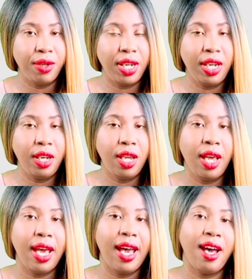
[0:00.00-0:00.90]
right?
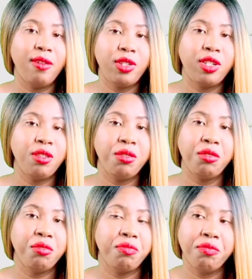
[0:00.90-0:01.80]
How
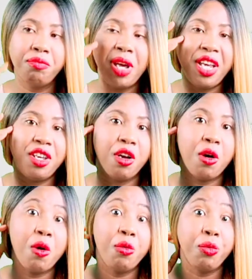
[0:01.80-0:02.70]
to make your
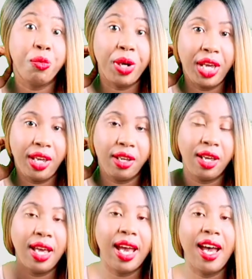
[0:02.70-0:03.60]
own wig,
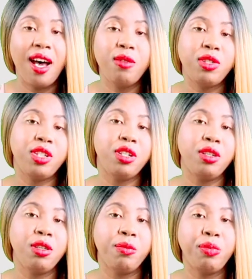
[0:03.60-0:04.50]
how
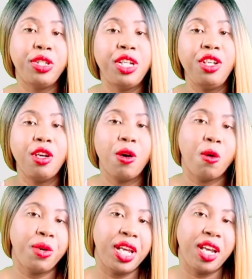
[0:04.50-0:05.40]
to put in your
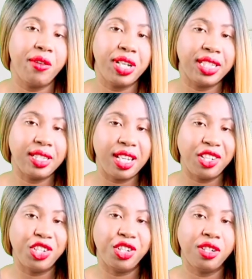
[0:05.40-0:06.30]
own hair
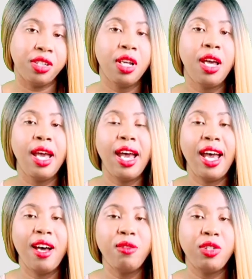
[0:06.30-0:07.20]
extension,
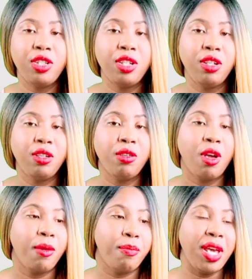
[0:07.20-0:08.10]
how
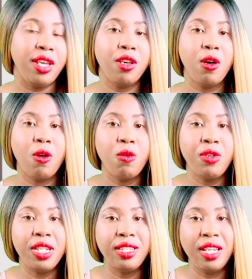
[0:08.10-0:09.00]
to make your
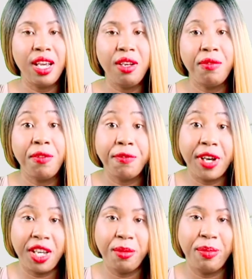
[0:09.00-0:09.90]
own design for
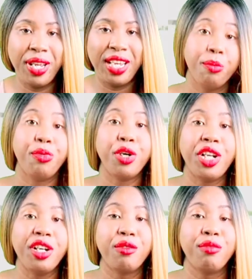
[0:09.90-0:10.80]
fireplace,
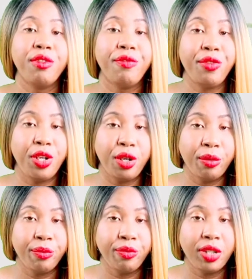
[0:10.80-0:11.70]
product
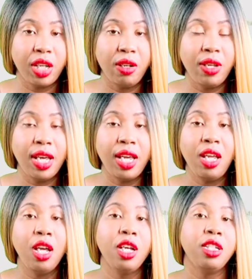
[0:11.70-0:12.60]
review.
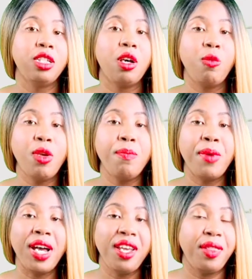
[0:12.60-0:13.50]
Okay, so we
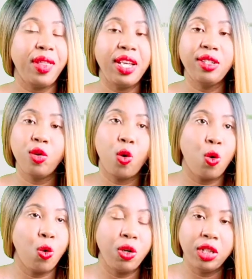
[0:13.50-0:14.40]
buy things
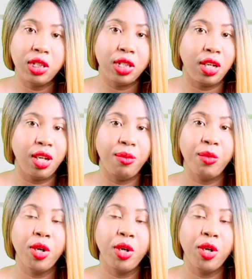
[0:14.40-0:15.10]
all the time.